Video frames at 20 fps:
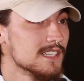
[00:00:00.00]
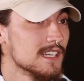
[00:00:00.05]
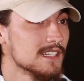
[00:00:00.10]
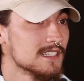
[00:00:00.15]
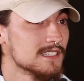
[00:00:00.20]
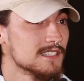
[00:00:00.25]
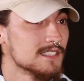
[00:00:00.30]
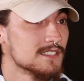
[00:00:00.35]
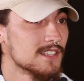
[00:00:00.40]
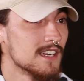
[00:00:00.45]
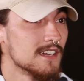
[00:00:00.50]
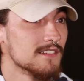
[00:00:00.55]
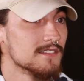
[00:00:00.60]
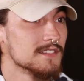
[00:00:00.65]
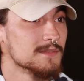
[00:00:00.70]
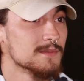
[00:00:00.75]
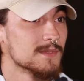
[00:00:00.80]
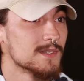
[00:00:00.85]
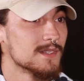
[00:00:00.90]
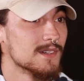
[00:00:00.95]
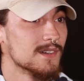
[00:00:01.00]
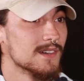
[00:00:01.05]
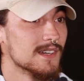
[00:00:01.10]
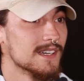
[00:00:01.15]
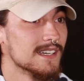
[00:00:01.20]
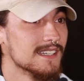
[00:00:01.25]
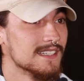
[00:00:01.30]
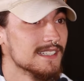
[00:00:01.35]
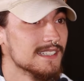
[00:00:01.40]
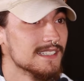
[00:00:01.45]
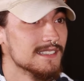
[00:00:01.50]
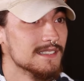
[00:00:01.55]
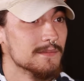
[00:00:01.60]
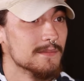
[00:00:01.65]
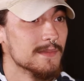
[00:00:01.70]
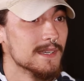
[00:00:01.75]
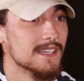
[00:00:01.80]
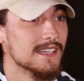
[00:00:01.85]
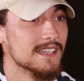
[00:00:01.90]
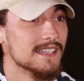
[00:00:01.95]
Shout out to Travis McCoy. He the
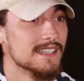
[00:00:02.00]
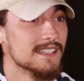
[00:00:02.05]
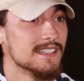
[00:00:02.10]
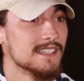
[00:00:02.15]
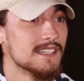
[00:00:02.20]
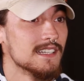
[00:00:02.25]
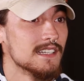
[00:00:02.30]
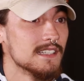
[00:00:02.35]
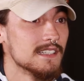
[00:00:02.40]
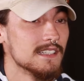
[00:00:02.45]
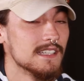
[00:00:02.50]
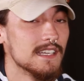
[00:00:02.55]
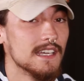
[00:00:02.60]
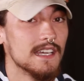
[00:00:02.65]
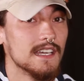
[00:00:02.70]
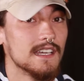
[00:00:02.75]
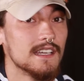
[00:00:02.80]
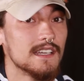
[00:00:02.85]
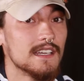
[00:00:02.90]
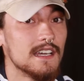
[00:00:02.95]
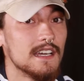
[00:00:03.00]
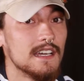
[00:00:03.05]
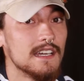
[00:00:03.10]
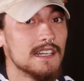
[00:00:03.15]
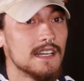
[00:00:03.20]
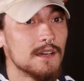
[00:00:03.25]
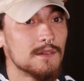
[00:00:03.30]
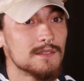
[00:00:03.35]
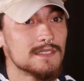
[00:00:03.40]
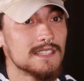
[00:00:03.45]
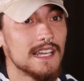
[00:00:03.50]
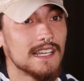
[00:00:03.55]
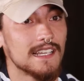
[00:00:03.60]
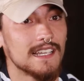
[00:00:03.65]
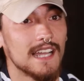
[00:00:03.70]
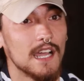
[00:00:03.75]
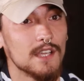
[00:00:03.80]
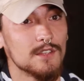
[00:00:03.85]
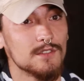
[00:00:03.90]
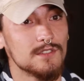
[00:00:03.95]
man. Yeah. And I was
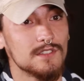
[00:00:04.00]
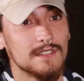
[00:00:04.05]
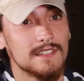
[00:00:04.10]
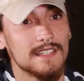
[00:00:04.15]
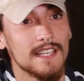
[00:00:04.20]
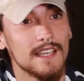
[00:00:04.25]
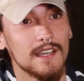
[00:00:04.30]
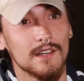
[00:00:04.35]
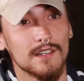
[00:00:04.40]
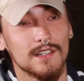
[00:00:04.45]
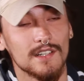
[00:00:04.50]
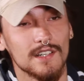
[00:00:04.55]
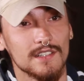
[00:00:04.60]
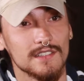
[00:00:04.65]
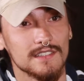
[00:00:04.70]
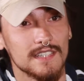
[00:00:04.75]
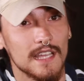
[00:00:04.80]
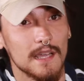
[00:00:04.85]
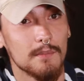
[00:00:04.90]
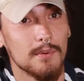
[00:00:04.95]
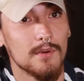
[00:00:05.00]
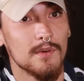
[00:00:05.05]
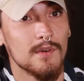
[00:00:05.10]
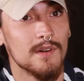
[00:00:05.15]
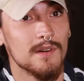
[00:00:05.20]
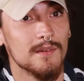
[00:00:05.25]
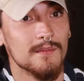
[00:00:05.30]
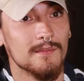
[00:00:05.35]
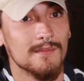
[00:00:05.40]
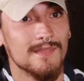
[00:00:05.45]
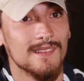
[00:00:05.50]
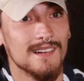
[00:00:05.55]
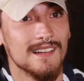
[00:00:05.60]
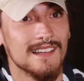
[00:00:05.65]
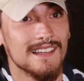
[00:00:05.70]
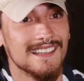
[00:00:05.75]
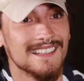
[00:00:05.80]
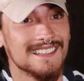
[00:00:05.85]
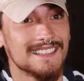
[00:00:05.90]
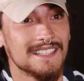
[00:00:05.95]
like, I used to tell girls that poem,
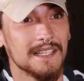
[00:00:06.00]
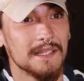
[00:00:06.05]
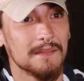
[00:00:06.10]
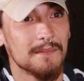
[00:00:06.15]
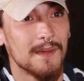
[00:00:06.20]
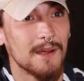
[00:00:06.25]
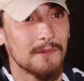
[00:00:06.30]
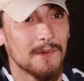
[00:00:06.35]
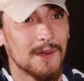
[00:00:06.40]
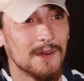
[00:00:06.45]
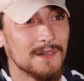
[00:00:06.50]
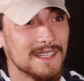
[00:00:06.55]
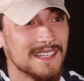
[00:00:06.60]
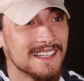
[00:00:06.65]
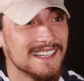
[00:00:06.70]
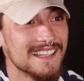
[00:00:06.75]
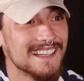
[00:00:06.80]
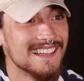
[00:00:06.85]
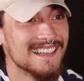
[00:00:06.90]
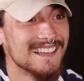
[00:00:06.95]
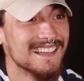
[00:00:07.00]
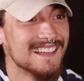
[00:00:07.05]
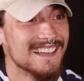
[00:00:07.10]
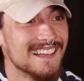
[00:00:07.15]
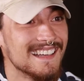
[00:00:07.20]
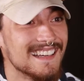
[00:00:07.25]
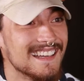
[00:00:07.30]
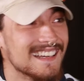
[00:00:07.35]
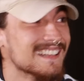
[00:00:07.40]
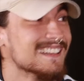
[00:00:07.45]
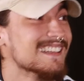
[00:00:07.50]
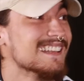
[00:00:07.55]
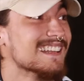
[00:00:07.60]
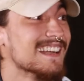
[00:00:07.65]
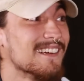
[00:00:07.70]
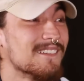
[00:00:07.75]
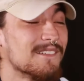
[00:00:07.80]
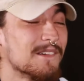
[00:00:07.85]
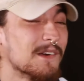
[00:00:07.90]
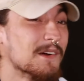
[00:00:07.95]
tell them I wrote it. And then
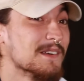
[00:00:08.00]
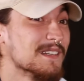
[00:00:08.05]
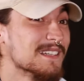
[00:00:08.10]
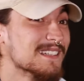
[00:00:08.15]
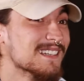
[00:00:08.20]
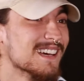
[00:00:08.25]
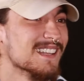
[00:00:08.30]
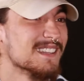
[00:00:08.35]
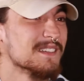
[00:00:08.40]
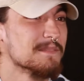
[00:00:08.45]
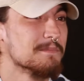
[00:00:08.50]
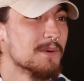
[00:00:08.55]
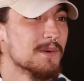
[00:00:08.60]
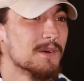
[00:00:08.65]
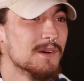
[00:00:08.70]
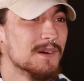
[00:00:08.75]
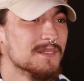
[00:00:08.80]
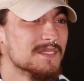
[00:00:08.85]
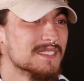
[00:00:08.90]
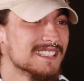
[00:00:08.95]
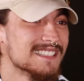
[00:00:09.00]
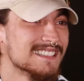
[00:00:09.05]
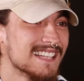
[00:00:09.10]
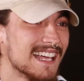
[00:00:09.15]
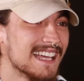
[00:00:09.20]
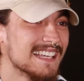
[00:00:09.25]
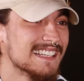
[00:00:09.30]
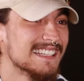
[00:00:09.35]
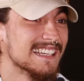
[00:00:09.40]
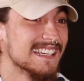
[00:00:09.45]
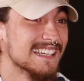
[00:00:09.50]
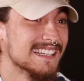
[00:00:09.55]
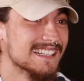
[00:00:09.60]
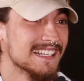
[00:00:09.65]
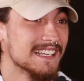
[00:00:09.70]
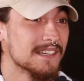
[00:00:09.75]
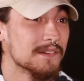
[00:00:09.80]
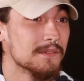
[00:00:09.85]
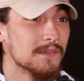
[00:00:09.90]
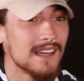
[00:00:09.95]
I wrote another poem just like it. And
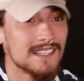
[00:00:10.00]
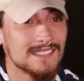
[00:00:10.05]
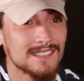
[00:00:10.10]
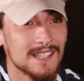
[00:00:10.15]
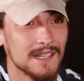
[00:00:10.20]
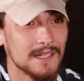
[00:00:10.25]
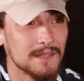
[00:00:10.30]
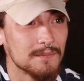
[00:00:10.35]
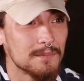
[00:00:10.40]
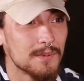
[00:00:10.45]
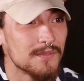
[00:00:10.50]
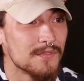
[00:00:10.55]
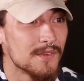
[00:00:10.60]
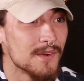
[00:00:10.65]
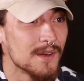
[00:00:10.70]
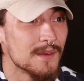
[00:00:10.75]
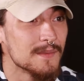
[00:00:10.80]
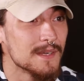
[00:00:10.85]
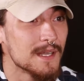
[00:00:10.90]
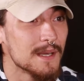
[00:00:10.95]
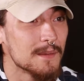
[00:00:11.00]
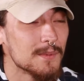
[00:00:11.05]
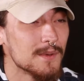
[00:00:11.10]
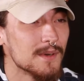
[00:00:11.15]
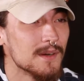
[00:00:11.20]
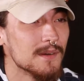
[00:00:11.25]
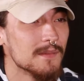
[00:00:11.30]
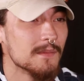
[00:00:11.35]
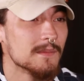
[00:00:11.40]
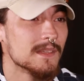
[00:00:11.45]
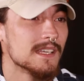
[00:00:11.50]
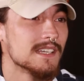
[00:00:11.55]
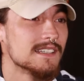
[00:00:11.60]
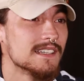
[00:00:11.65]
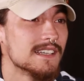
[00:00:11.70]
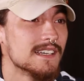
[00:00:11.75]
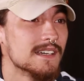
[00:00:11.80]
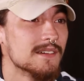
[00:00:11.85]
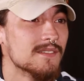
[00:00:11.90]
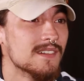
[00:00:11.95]
then when I started performing that poem, I'm like,
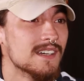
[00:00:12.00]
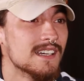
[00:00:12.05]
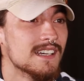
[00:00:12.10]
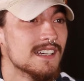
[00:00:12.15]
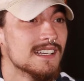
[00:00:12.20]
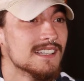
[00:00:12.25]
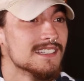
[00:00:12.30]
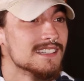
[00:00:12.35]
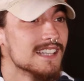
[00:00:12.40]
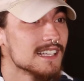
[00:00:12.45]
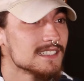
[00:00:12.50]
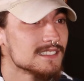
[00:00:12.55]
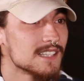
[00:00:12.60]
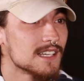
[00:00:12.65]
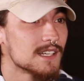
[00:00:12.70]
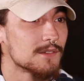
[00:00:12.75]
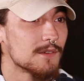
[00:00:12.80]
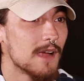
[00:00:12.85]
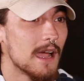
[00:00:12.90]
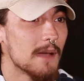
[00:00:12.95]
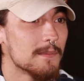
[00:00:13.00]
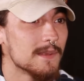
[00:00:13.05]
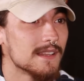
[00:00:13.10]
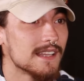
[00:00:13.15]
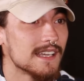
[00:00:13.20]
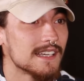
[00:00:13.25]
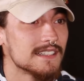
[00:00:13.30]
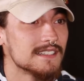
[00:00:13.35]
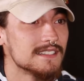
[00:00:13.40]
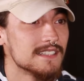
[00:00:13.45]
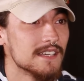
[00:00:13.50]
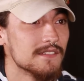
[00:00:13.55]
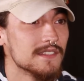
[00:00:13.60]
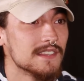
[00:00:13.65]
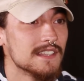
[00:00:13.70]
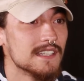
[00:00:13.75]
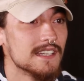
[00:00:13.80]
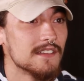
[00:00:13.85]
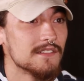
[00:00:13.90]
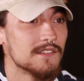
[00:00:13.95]
damn. Then I started rapping like in
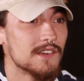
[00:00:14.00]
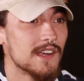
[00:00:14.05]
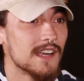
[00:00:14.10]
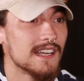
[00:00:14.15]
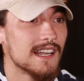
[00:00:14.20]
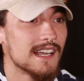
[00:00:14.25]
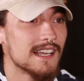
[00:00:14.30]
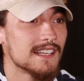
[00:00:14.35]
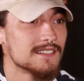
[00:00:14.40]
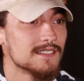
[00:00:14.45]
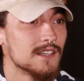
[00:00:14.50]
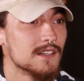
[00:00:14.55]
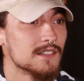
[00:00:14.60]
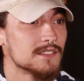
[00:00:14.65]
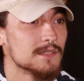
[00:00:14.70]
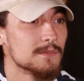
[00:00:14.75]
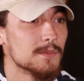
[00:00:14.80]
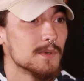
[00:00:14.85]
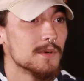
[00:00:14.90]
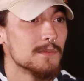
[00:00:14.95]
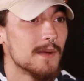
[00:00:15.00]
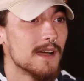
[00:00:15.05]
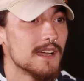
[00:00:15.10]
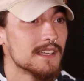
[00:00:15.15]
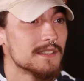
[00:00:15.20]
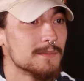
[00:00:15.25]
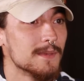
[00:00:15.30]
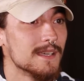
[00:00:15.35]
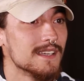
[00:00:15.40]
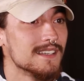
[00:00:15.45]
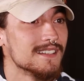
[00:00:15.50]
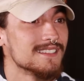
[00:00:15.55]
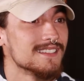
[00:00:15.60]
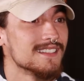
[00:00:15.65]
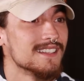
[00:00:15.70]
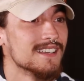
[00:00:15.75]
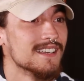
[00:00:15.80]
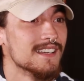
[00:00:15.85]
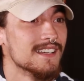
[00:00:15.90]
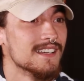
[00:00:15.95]
7th and 8th grade. I had songs up on
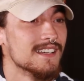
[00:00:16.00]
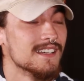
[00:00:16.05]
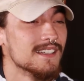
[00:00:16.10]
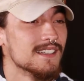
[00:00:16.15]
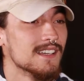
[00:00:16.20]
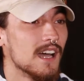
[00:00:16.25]
MySpace.